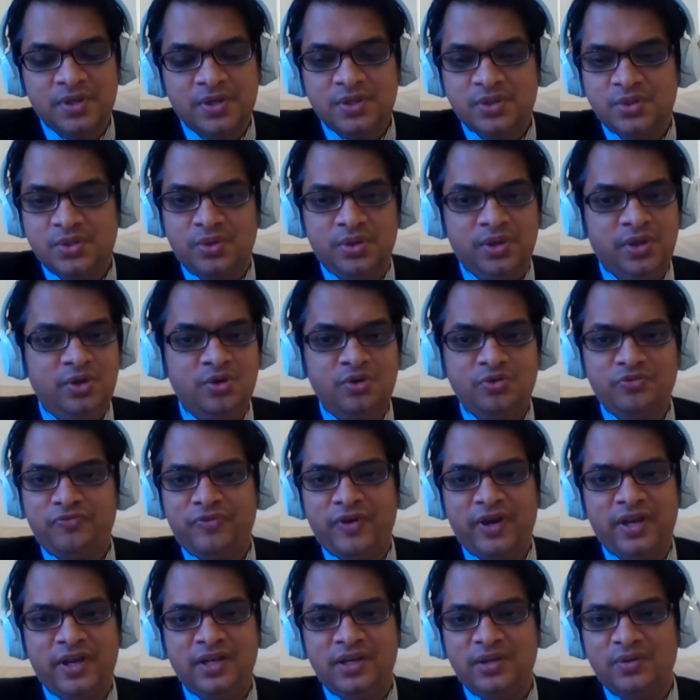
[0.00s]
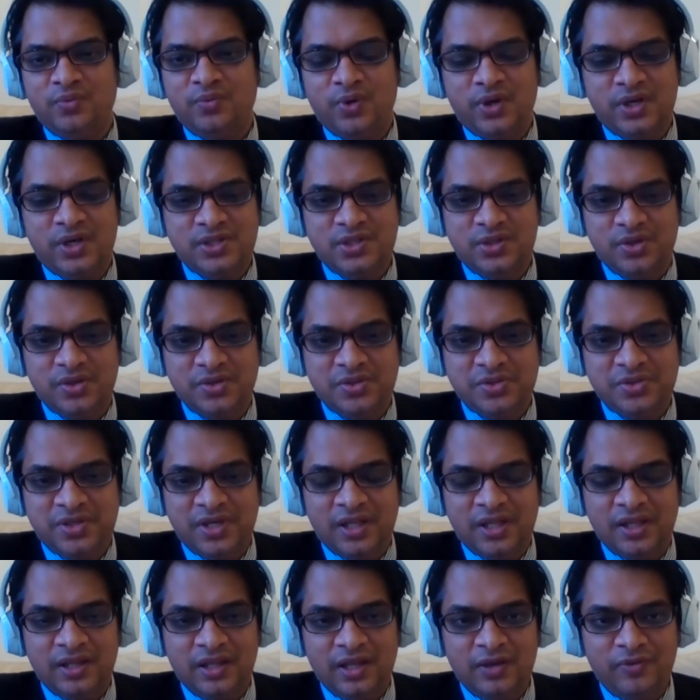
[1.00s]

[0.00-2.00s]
So you find what is your strength.